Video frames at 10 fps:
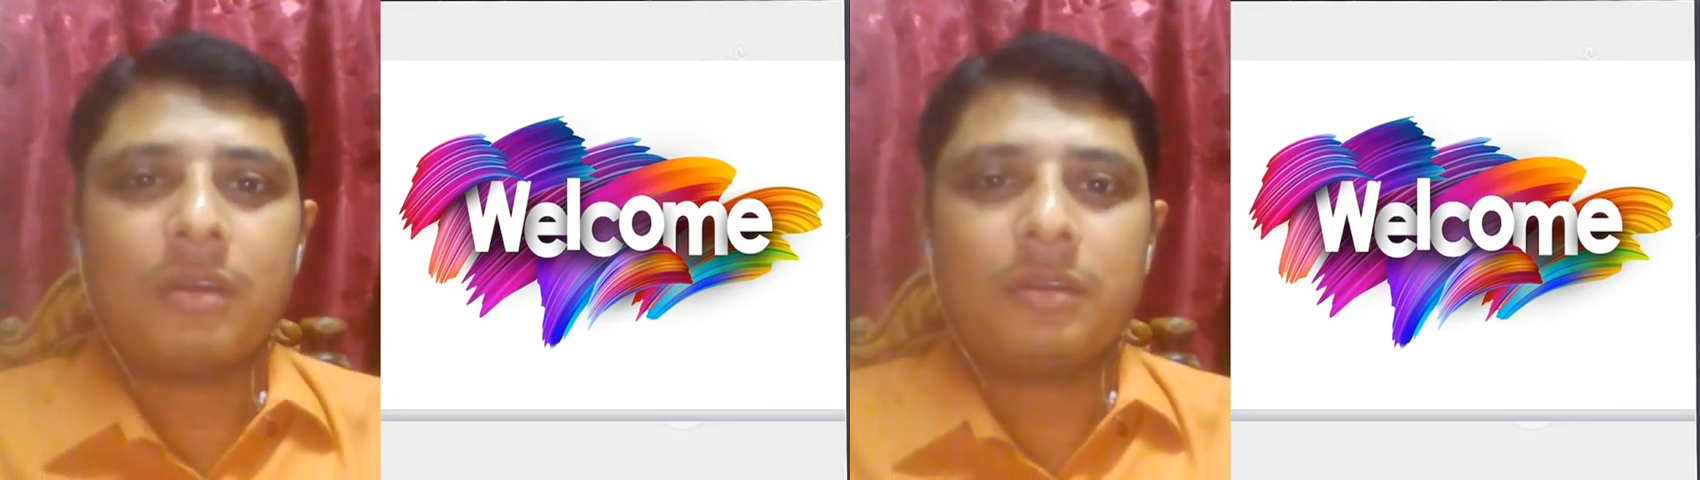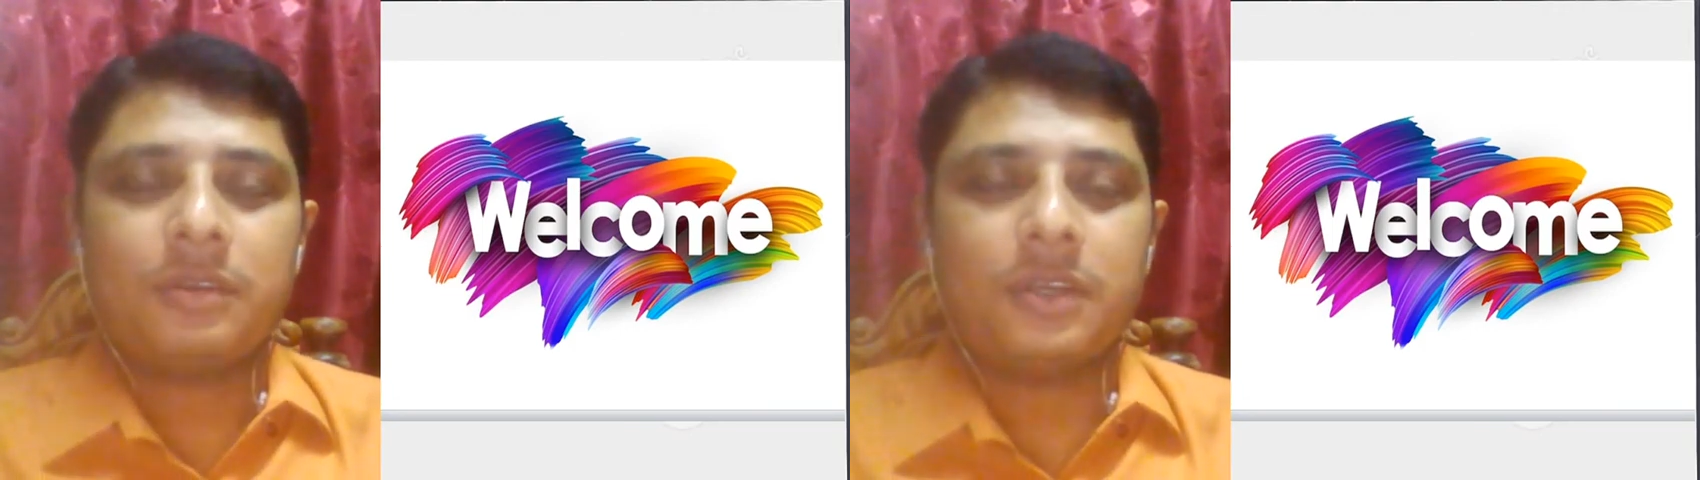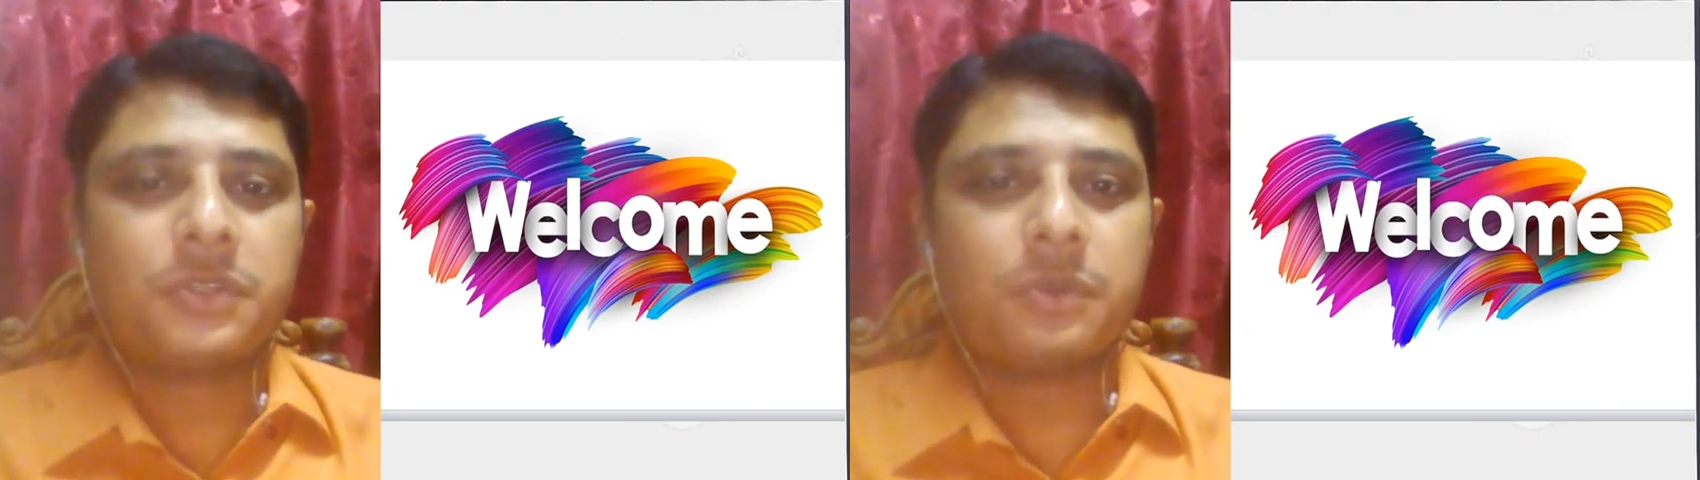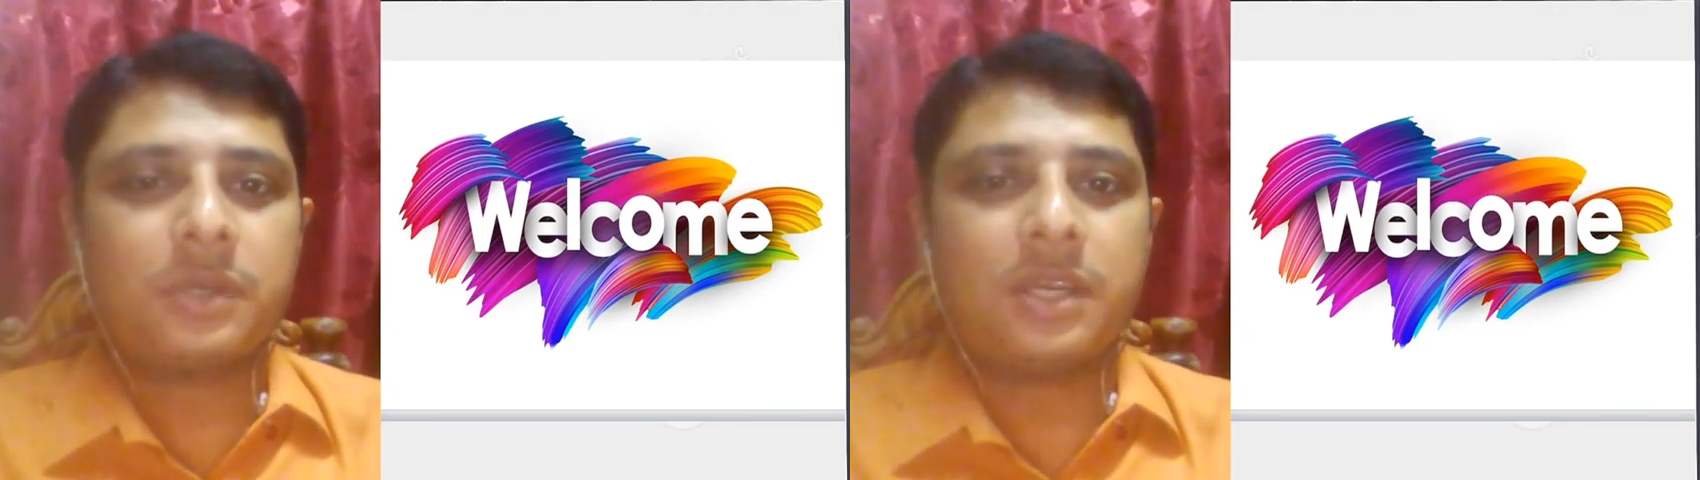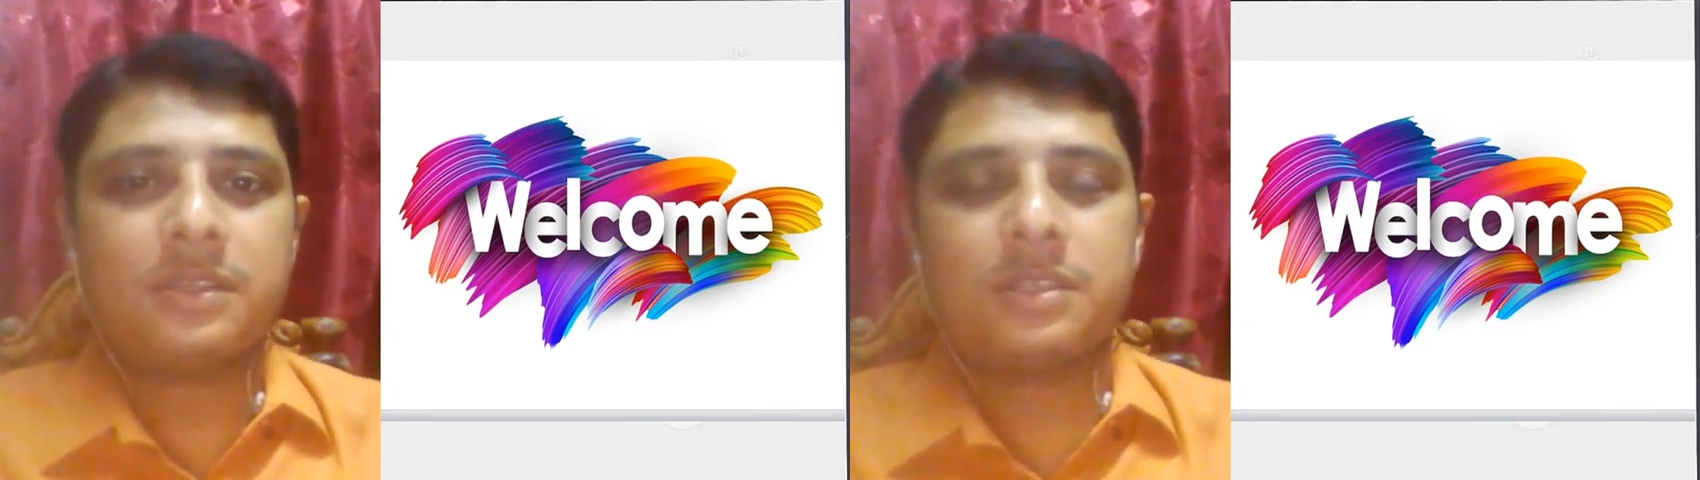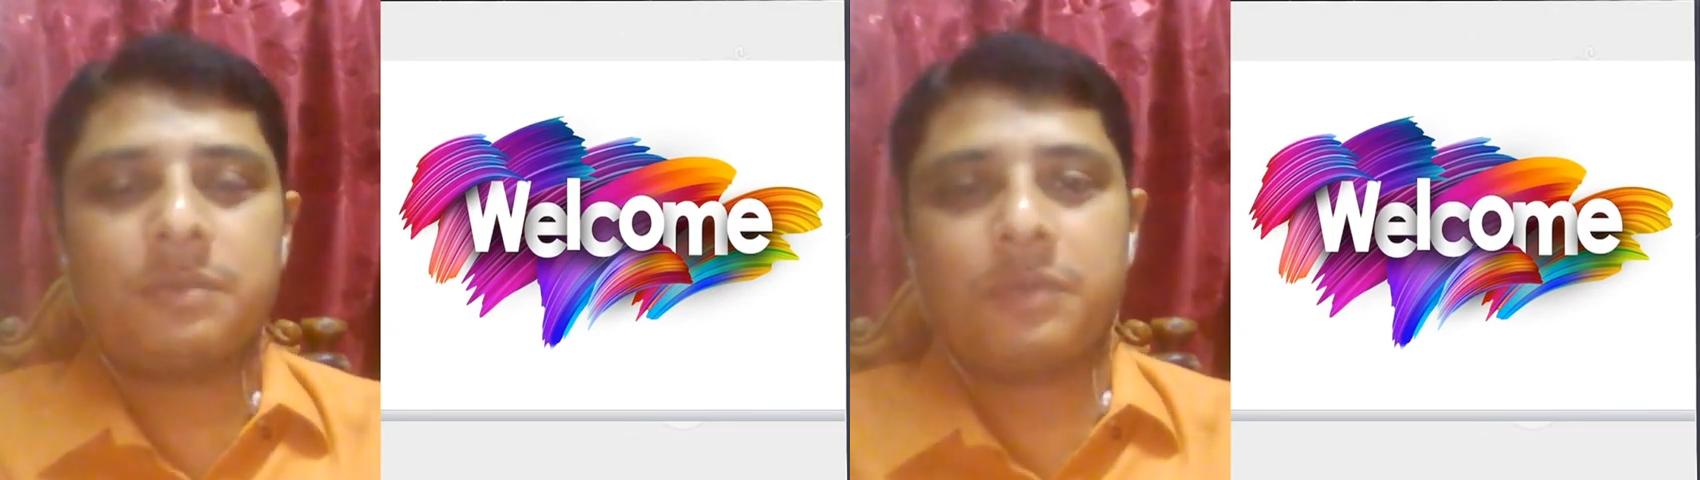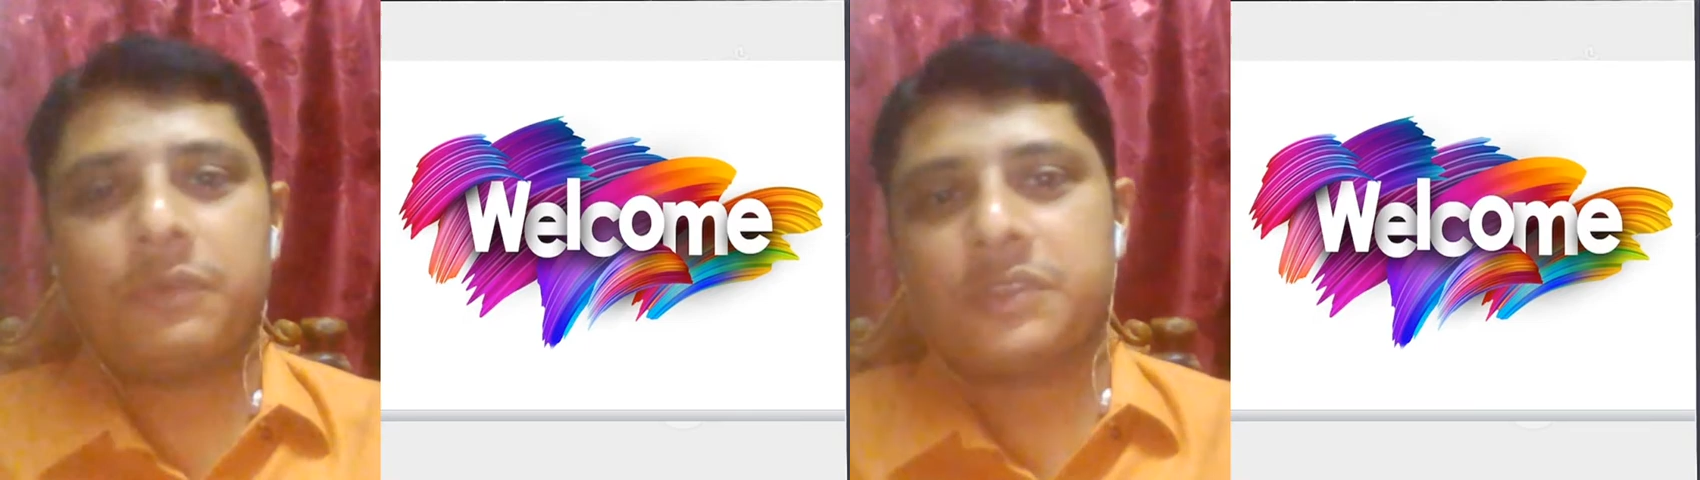Dear students, before